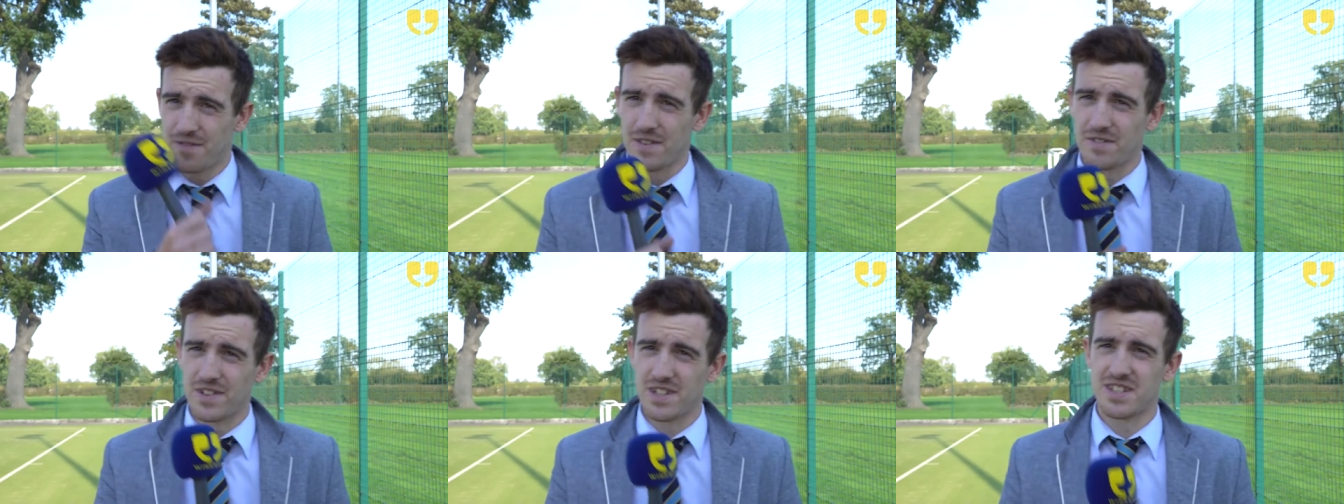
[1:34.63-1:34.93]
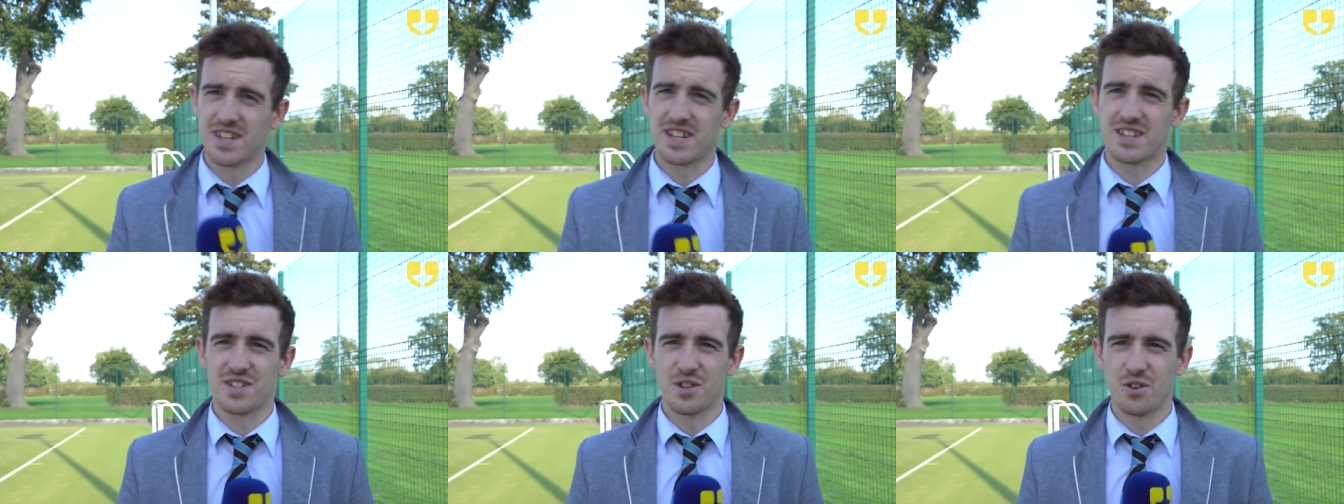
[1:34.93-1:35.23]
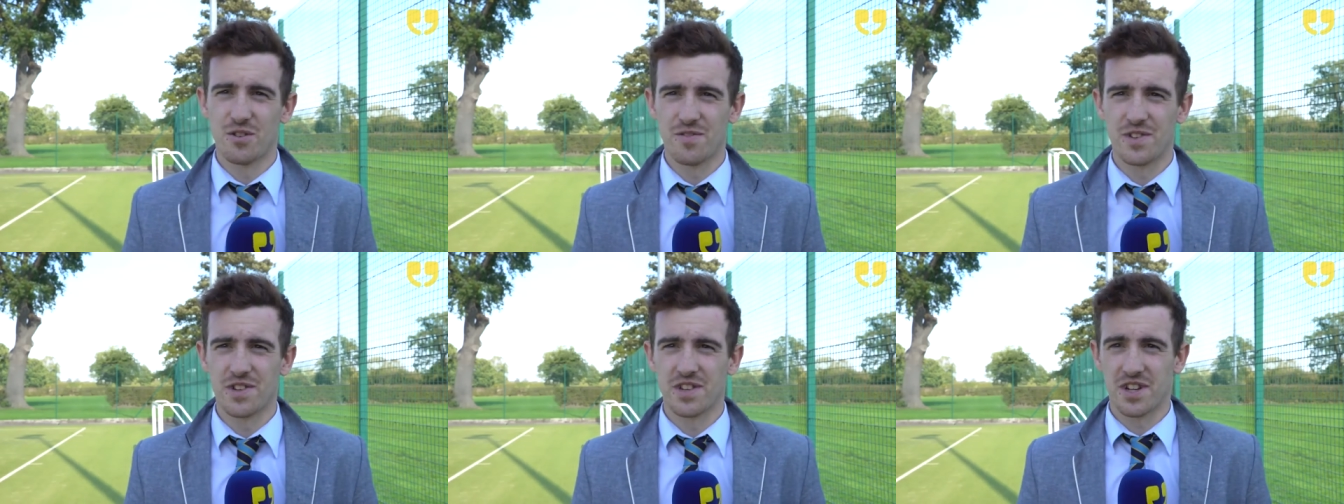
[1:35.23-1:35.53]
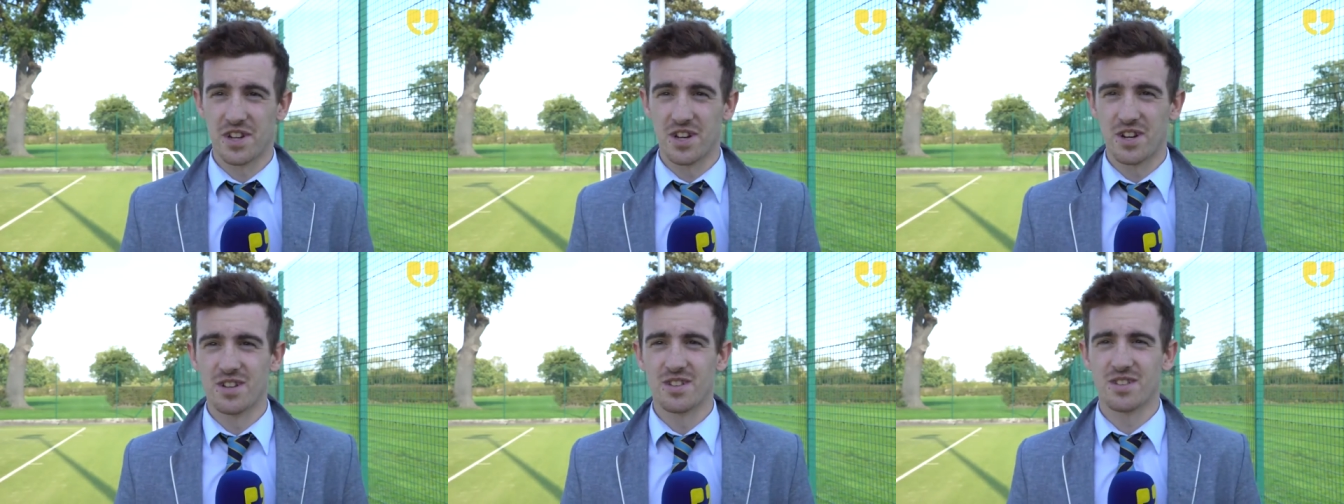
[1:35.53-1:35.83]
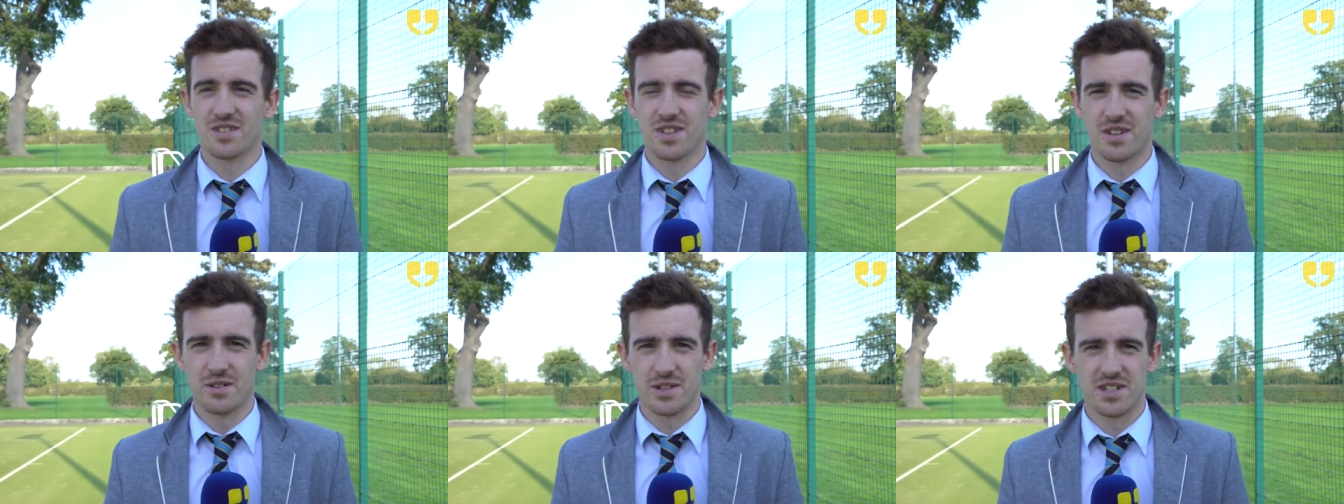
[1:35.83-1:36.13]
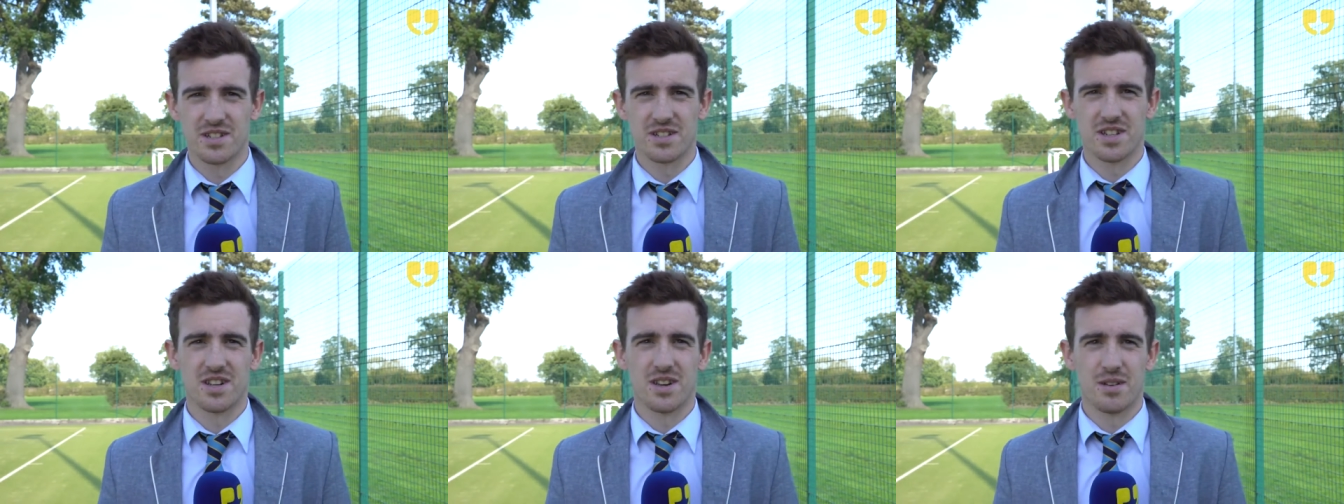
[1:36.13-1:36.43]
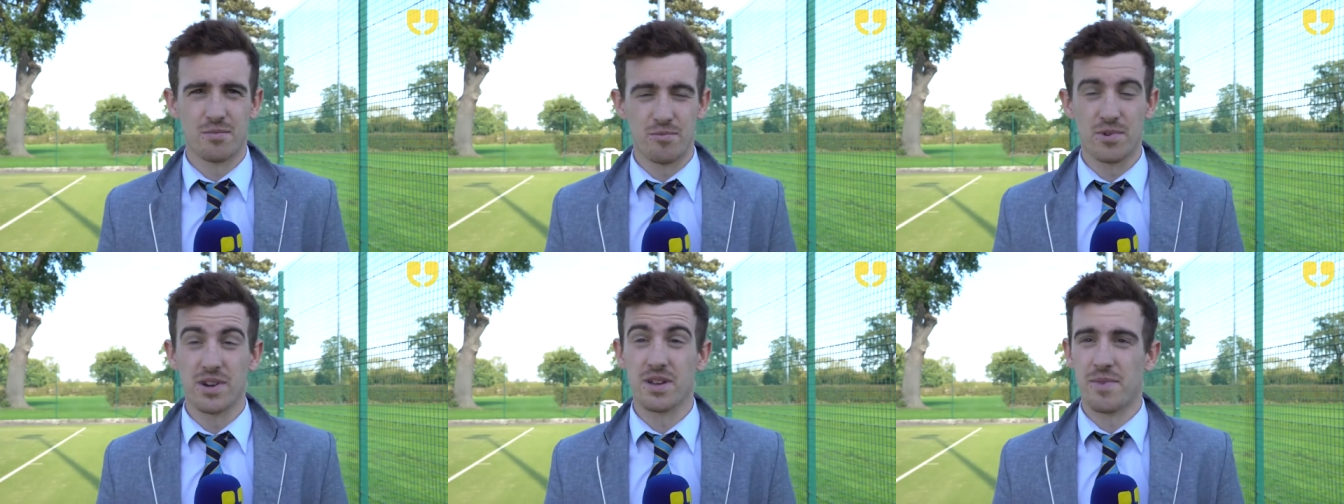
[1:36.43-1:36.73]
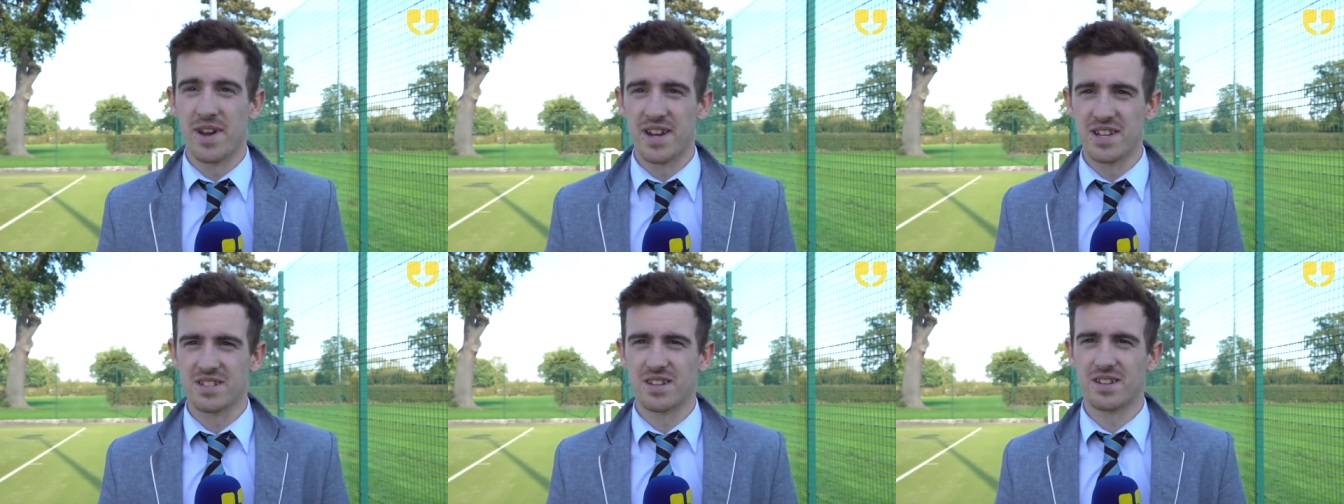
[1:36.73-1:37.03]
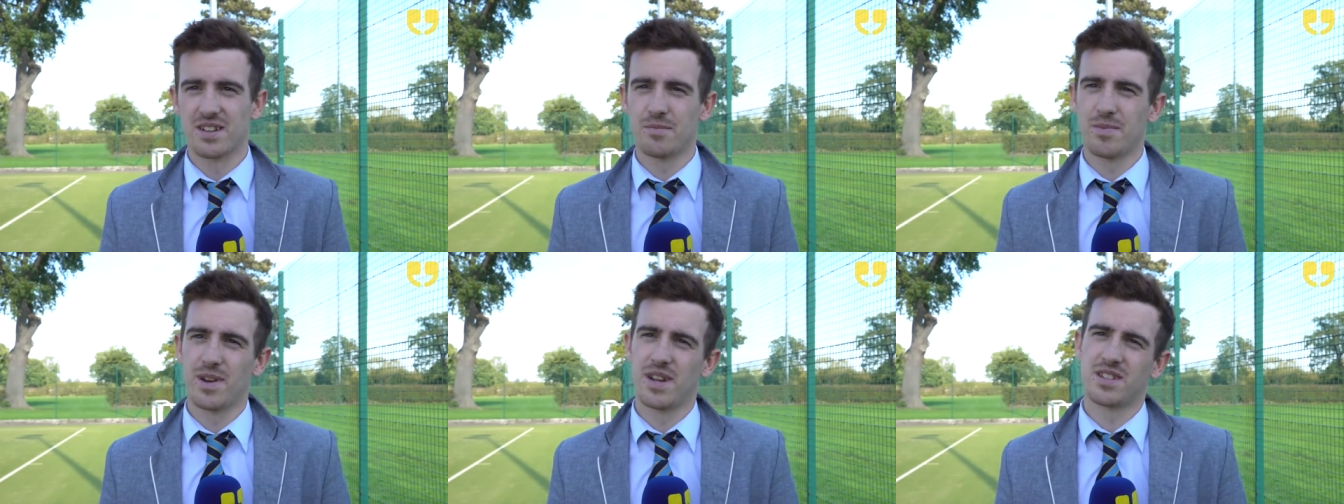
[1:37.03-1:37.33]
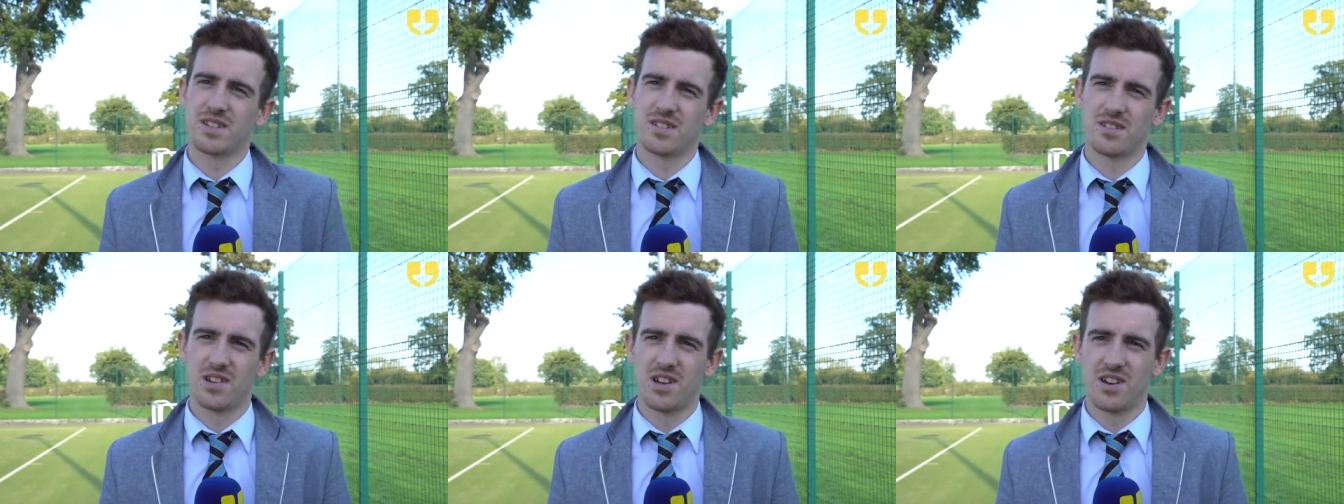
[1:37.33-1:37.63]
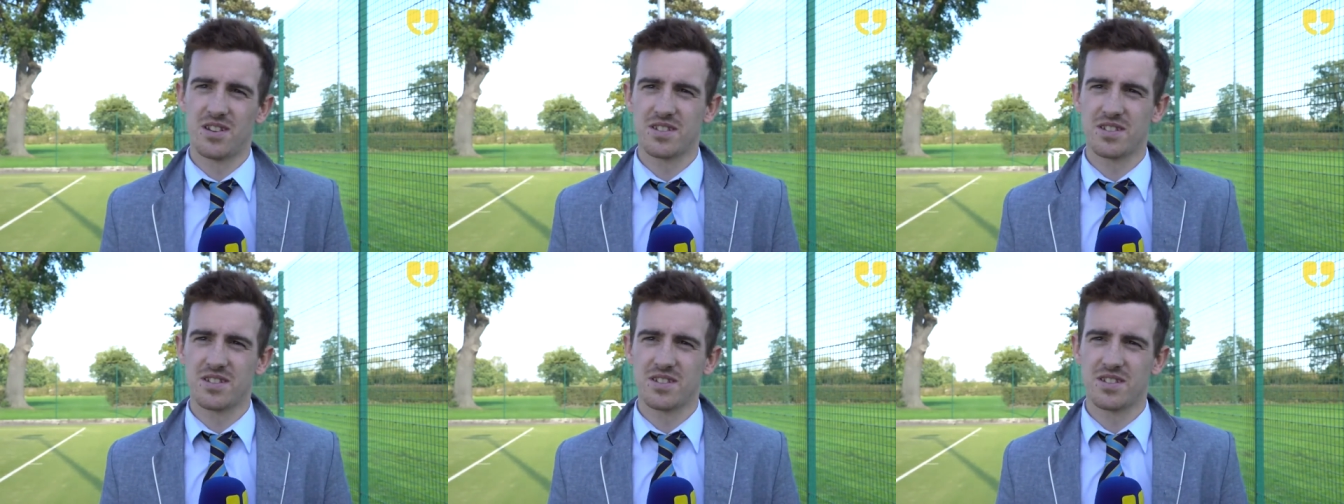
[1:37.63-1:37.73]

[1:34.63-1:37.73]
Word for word: 50 60 odd for the girls, which is uh, pretty amazing compared to